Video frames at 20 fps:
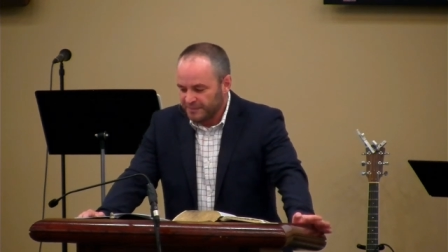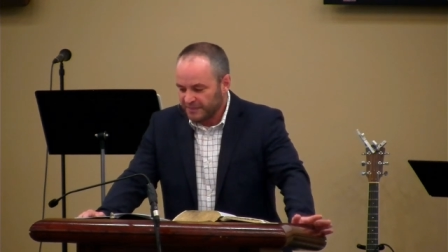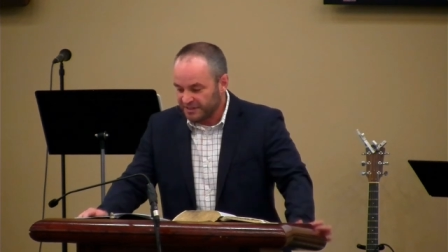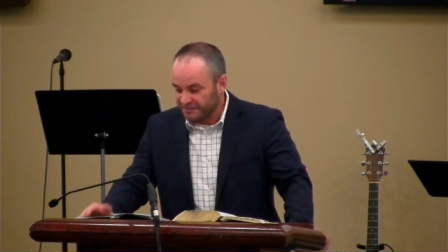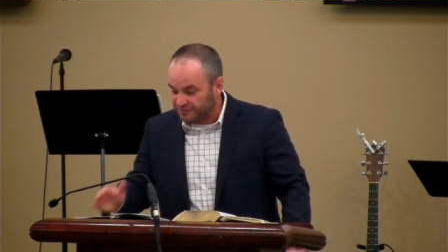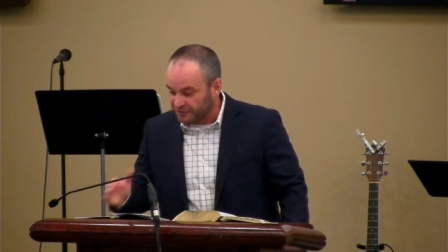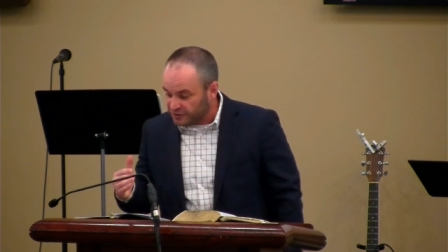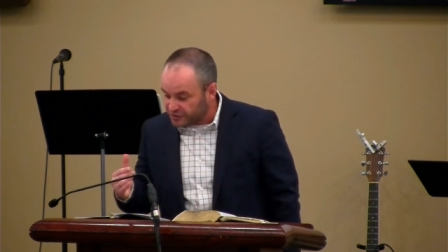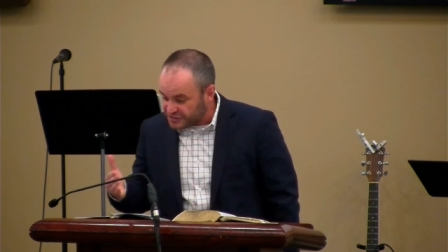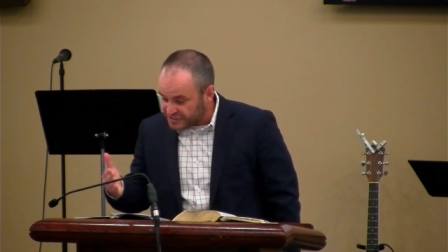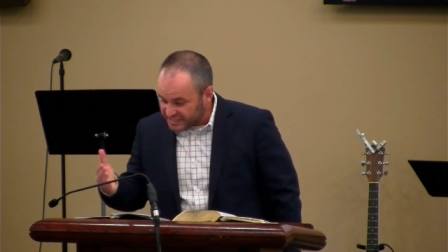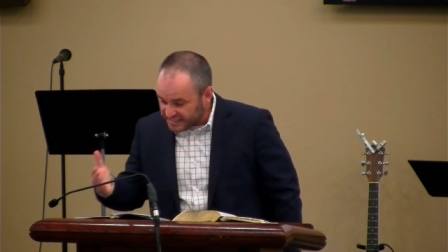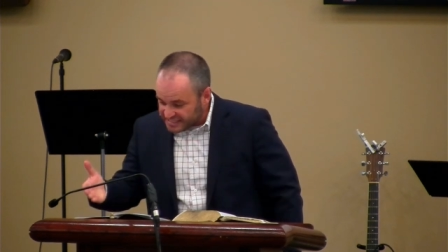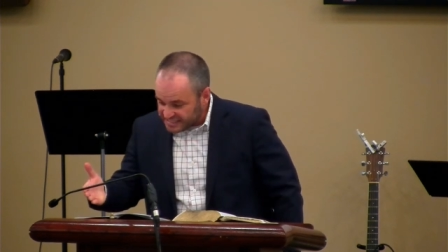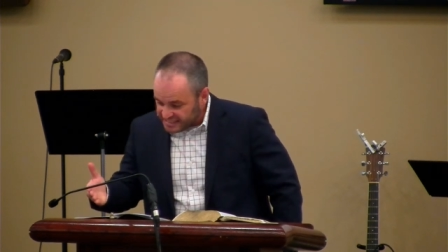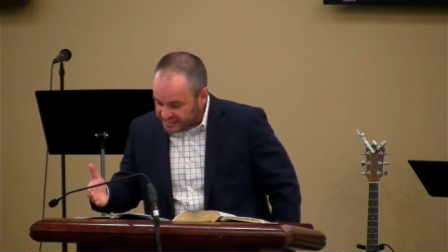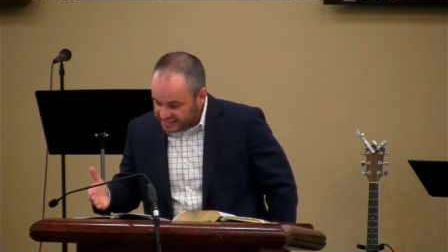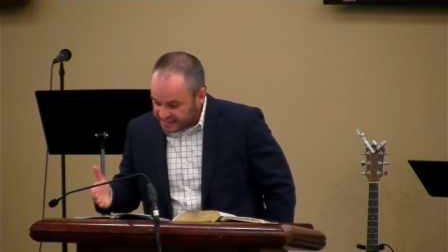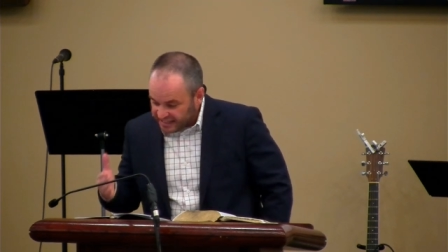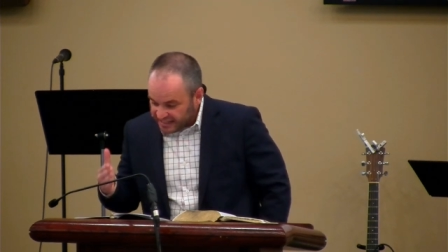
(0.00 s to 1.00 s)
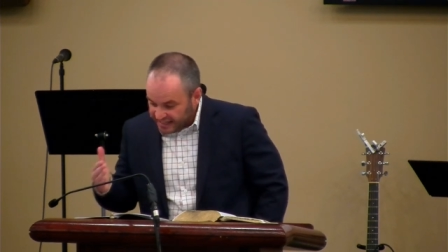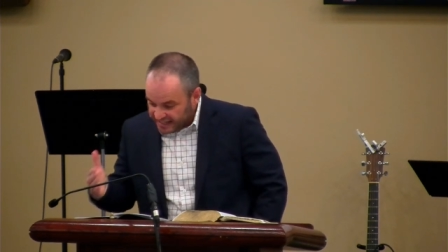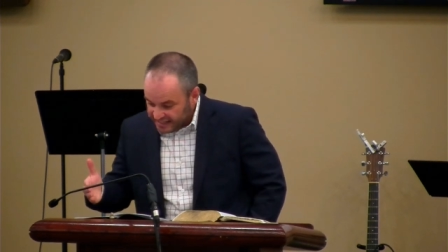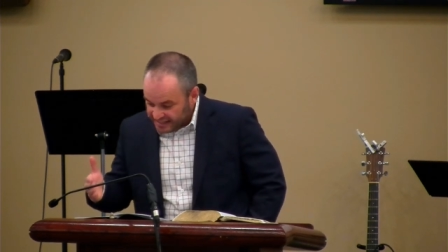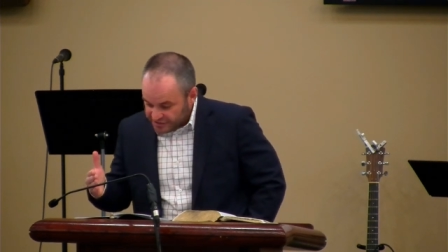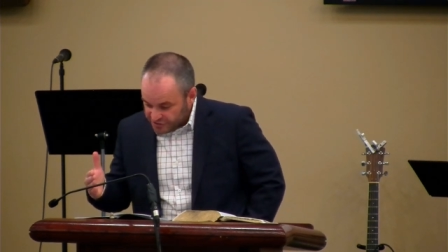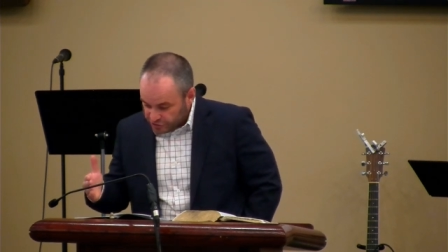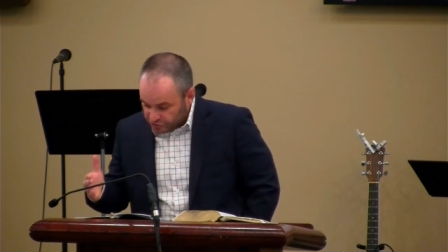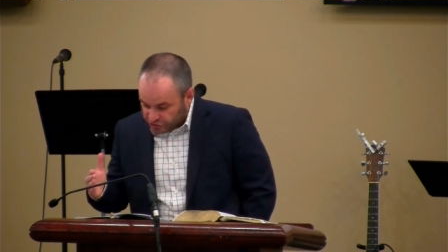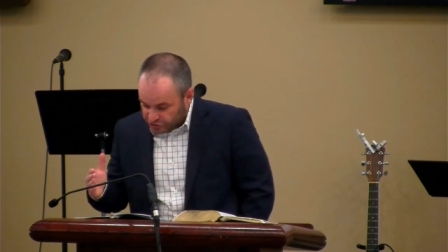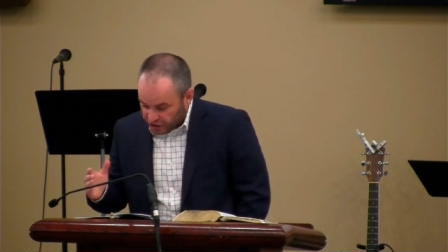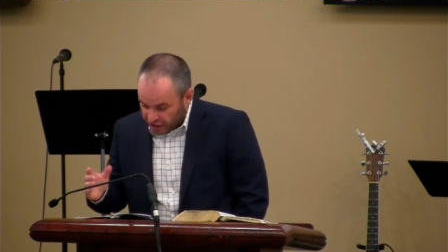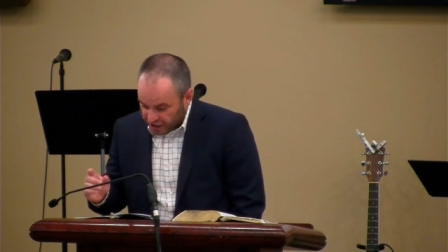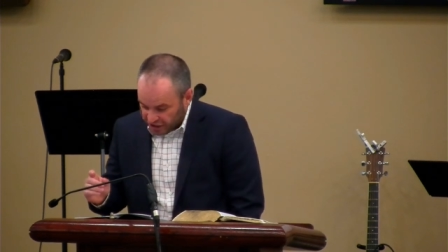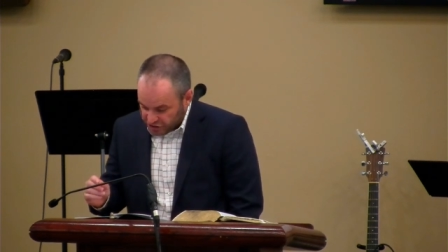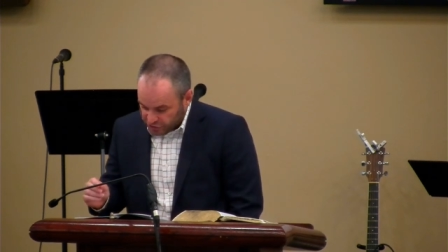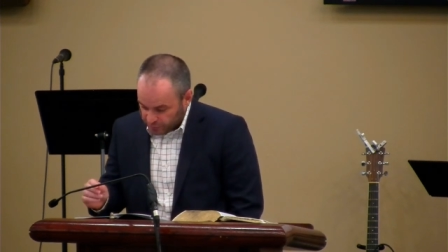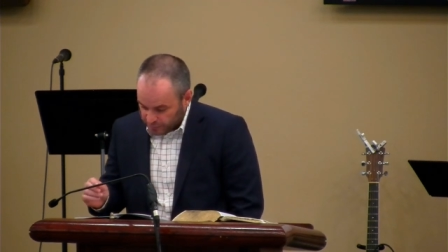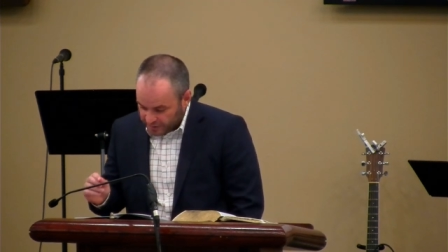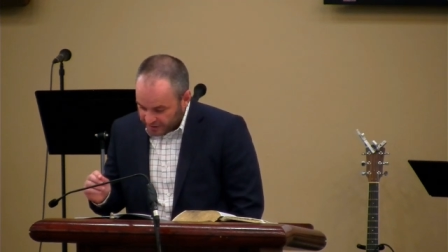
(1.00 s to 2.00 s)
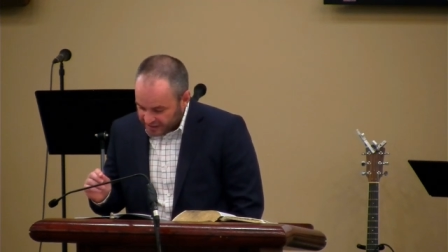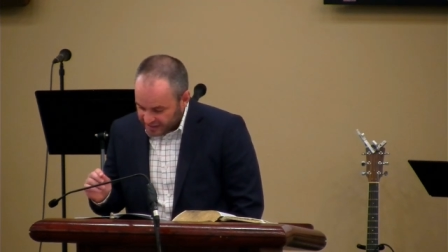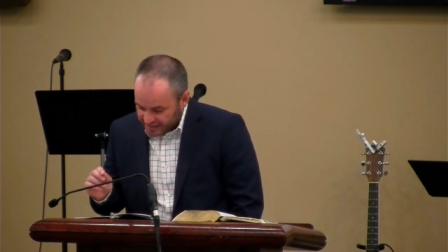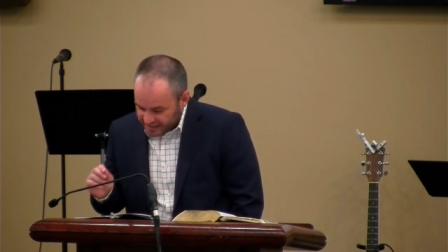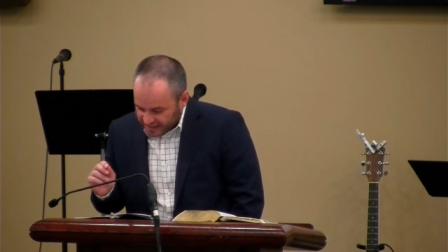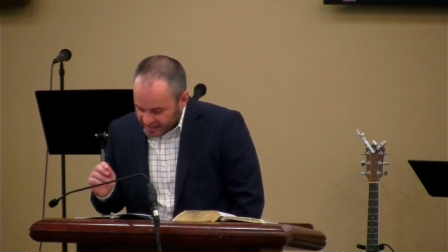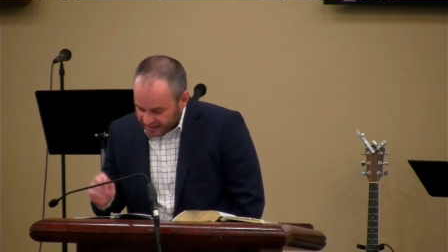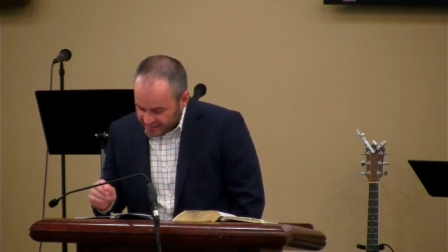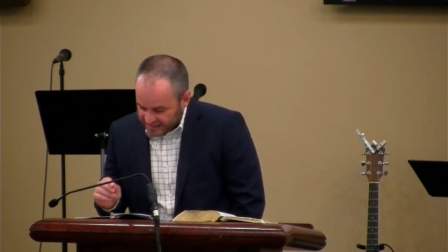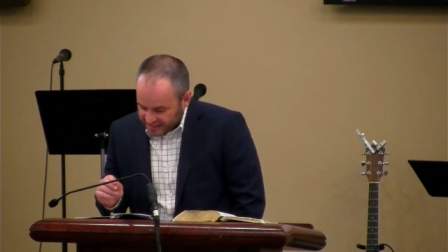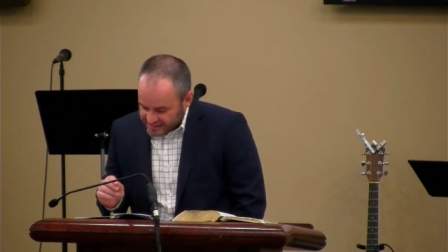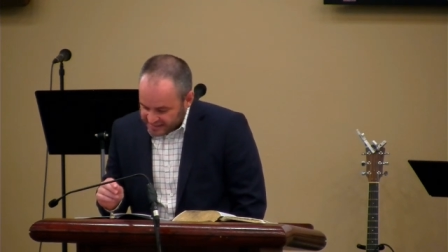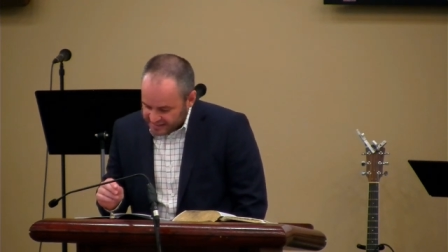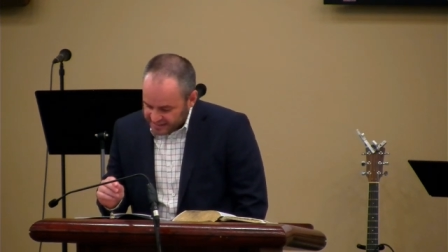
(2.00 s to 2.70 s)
In verse 16, they answer Joshua and they